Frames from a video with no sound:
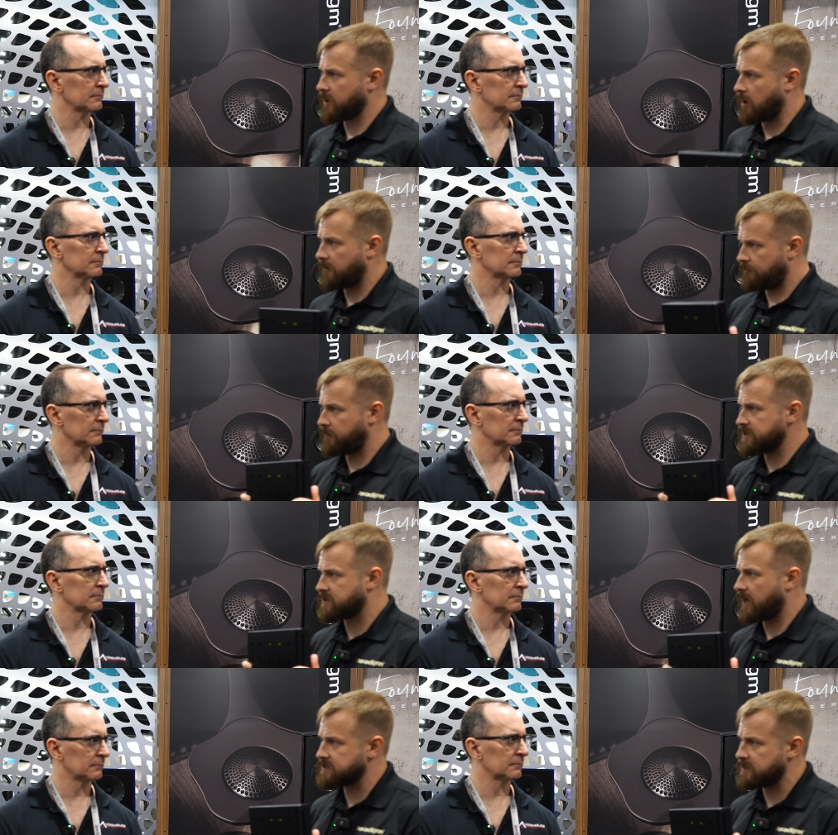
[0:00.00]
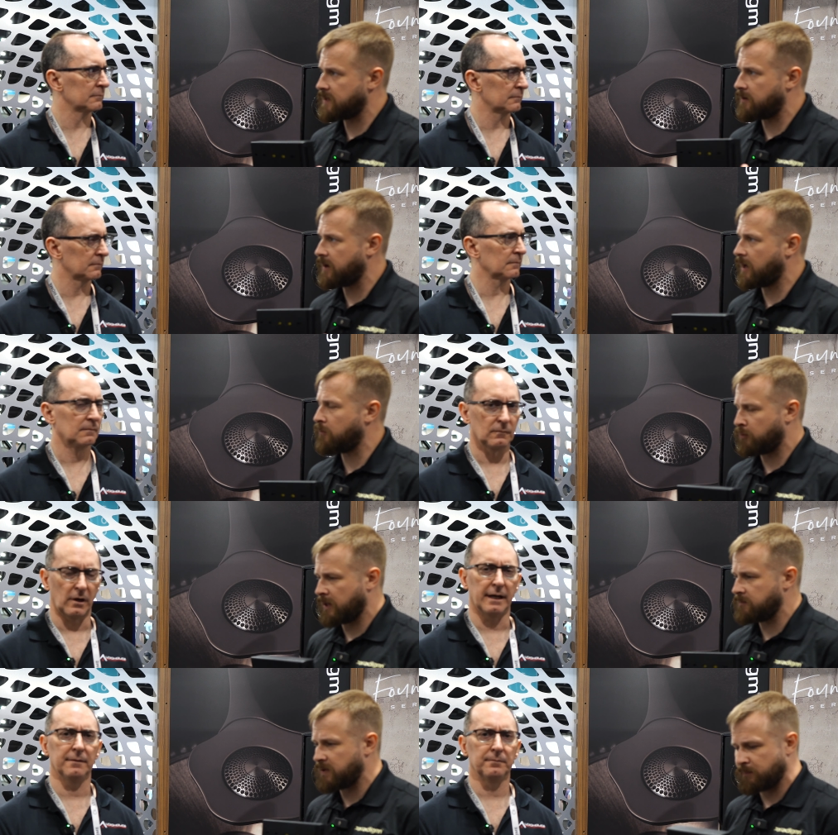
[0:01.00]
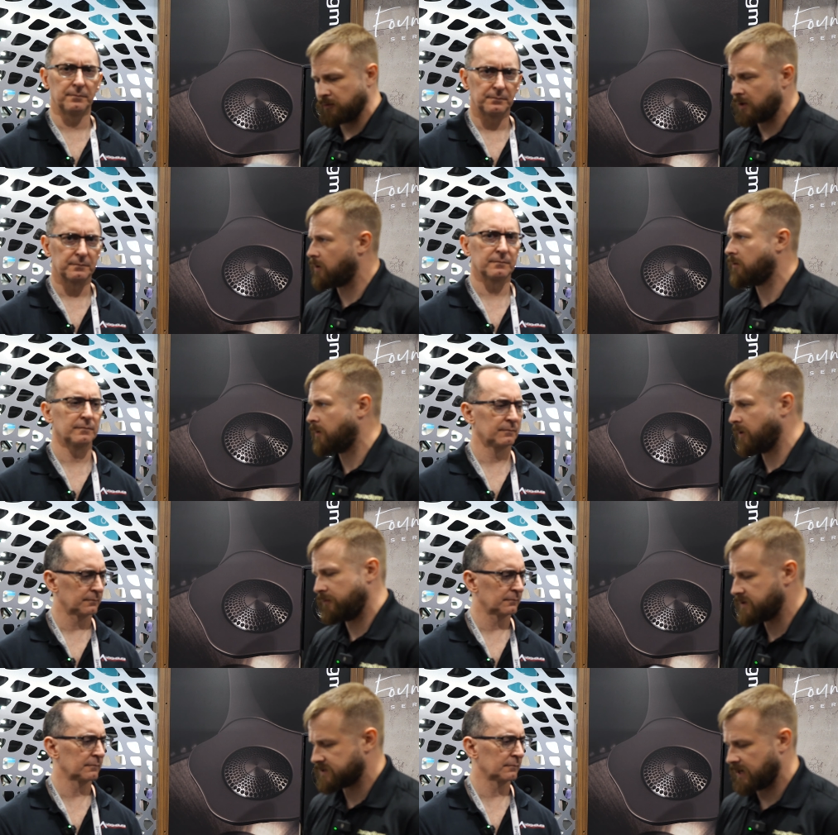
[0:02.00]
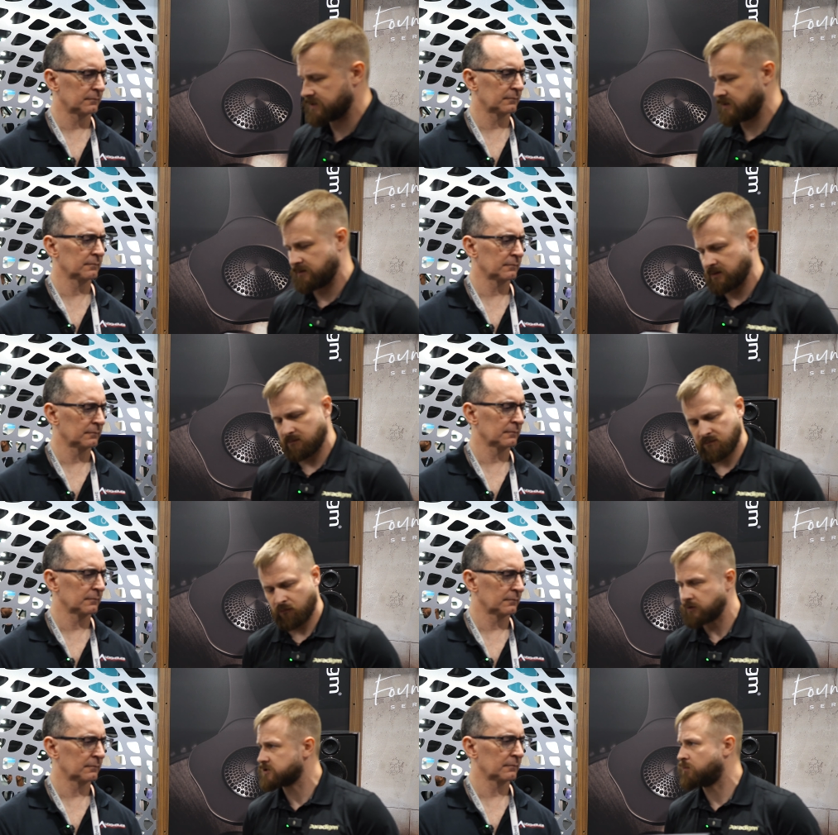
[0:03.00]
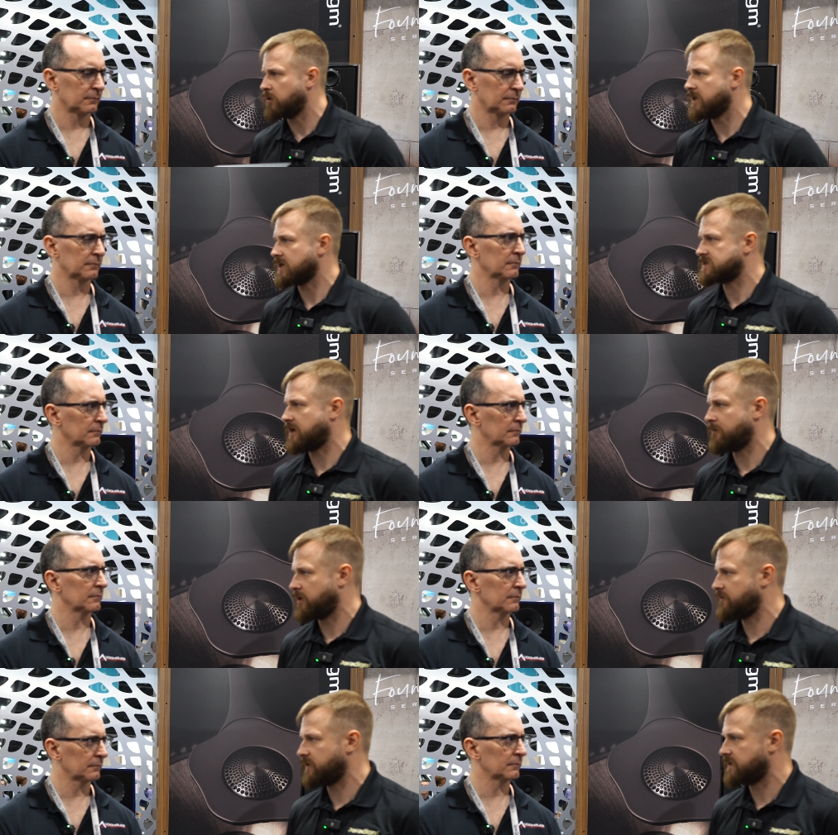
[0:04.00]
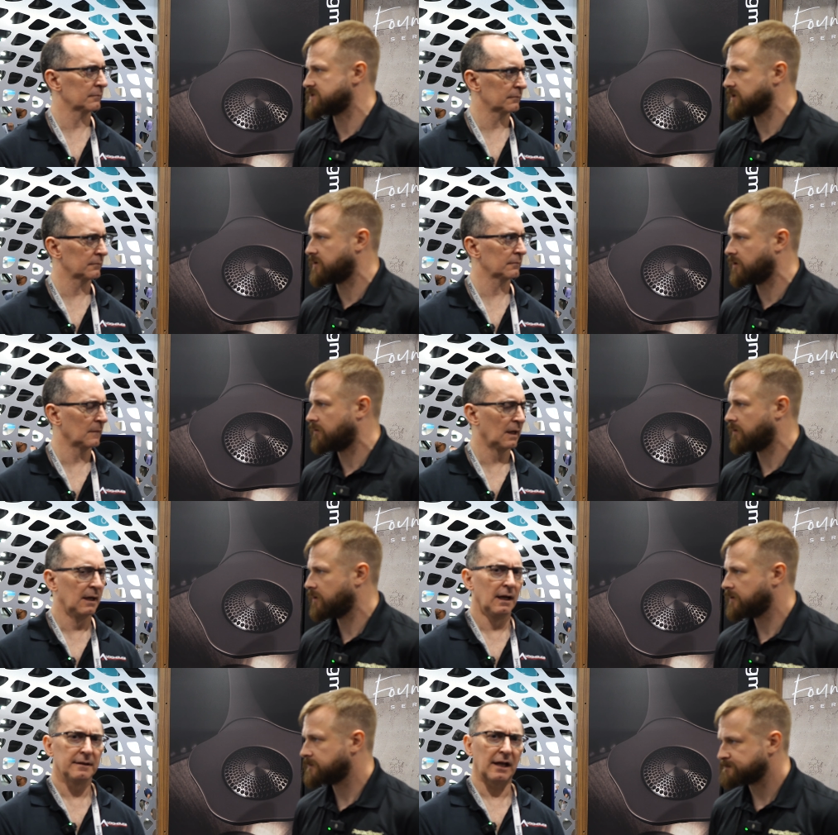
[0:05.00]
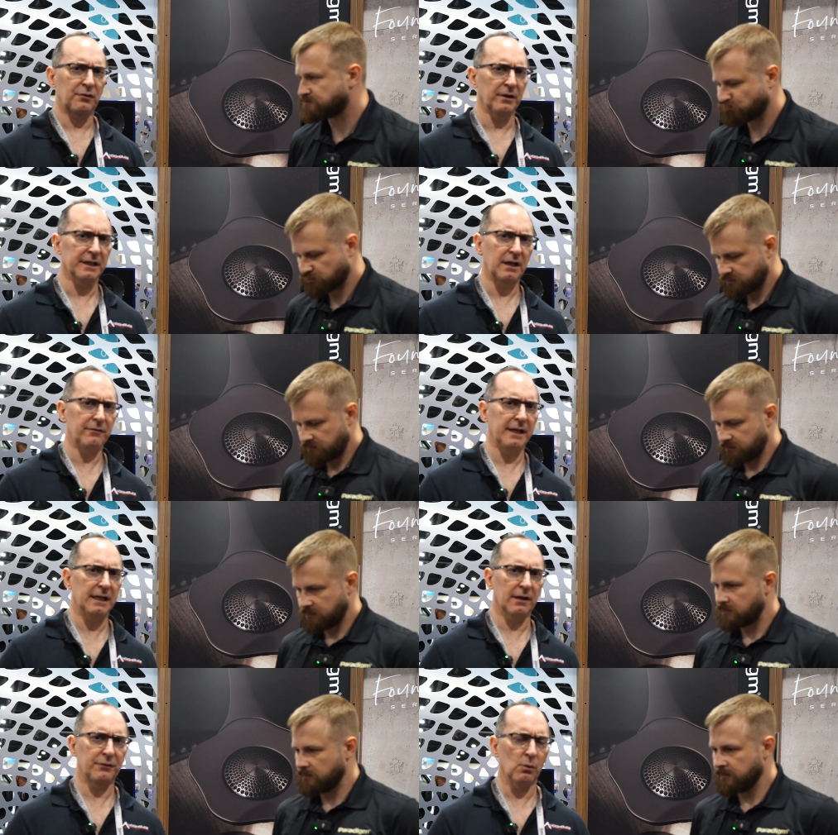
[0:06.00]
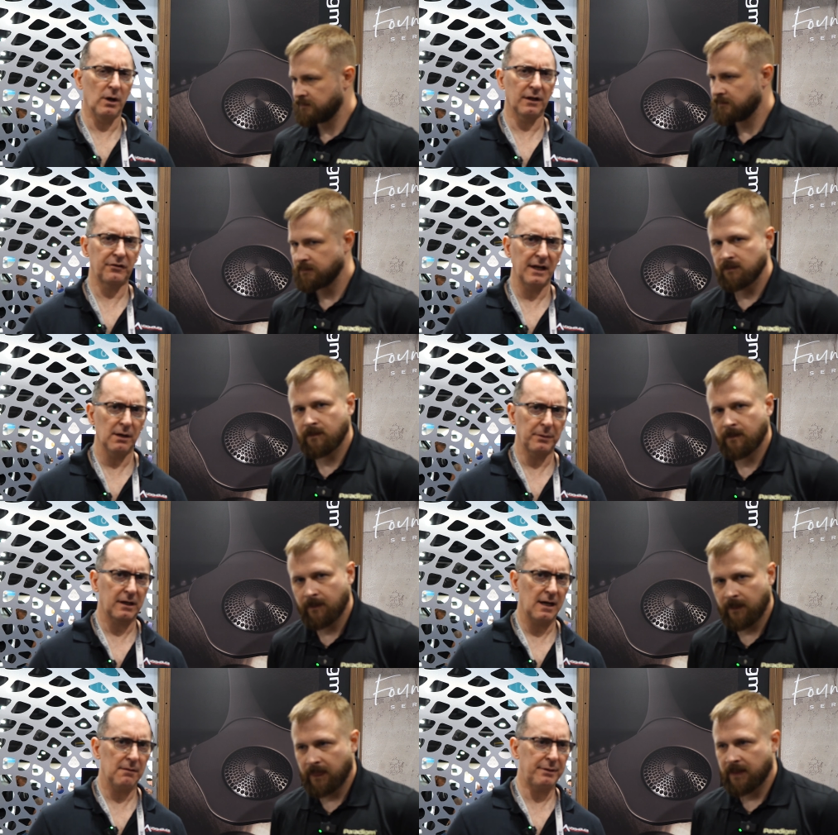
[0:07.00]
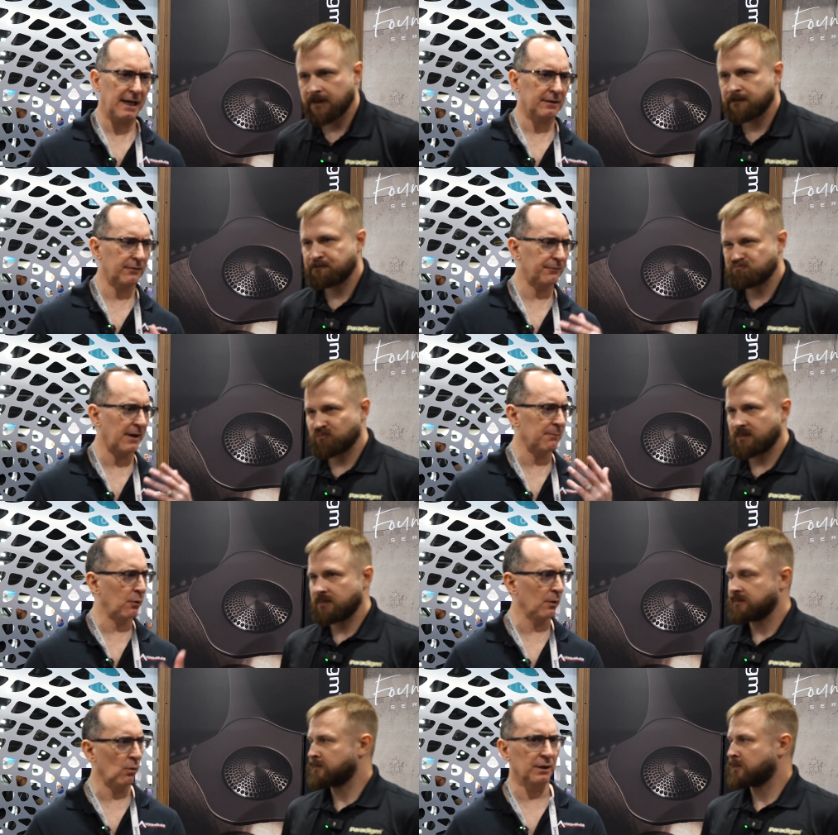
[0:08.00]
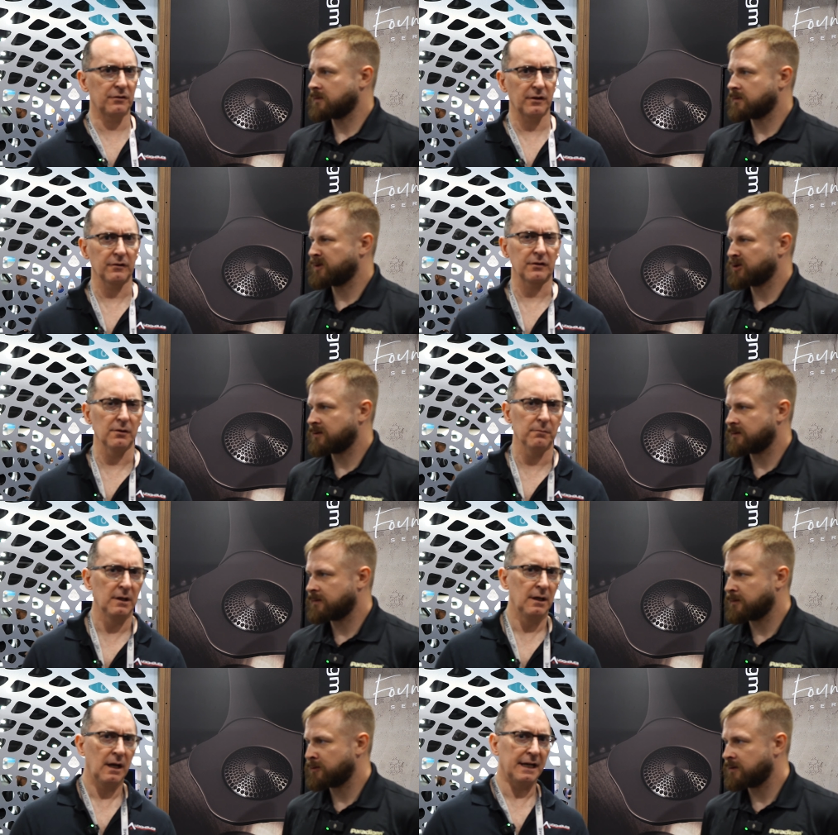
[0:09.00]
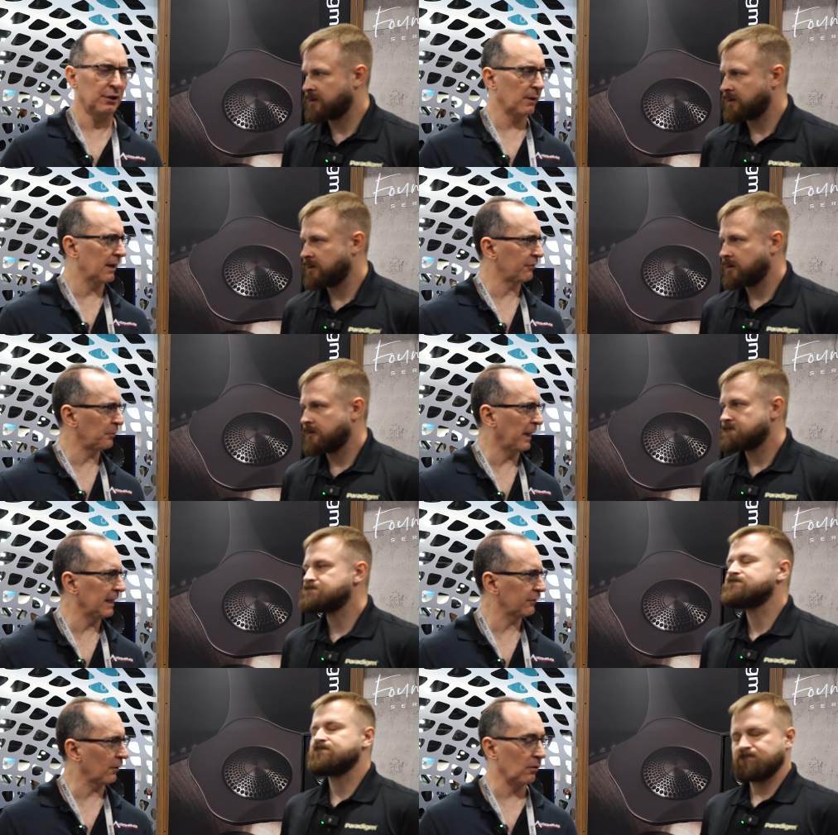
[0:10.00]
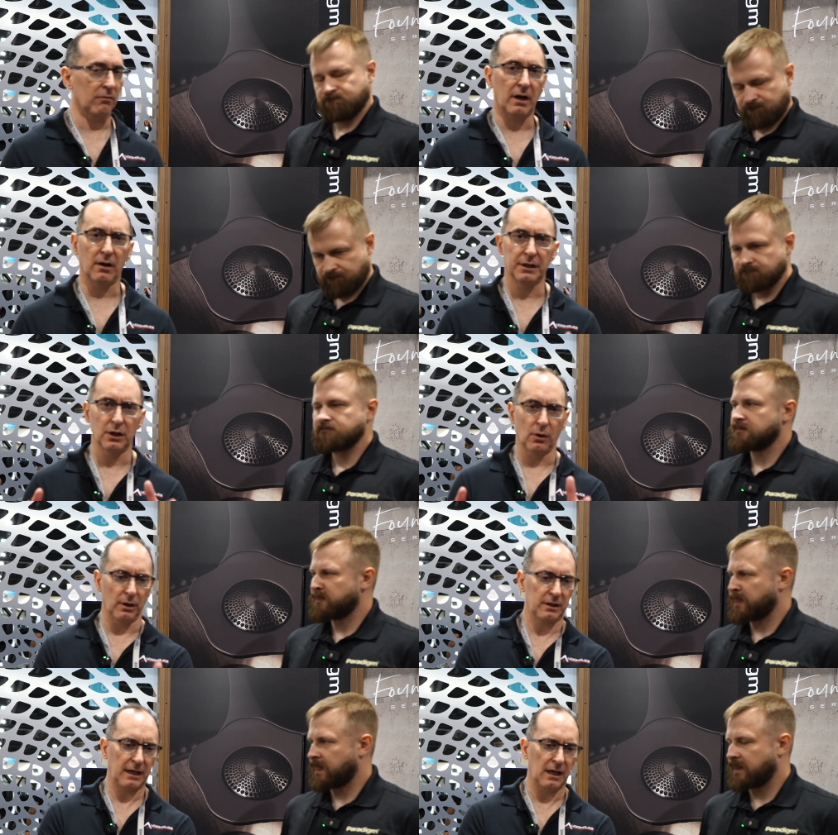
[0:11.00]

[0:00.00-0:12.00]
Speaker 1: running off of these guys in there now, and we're letting people know about these guys, and we're just really excited about everything these can do.
Speaker 2: That's really convenient if you want to set up a compact 5.1 system and you don't have space or uh, you know a,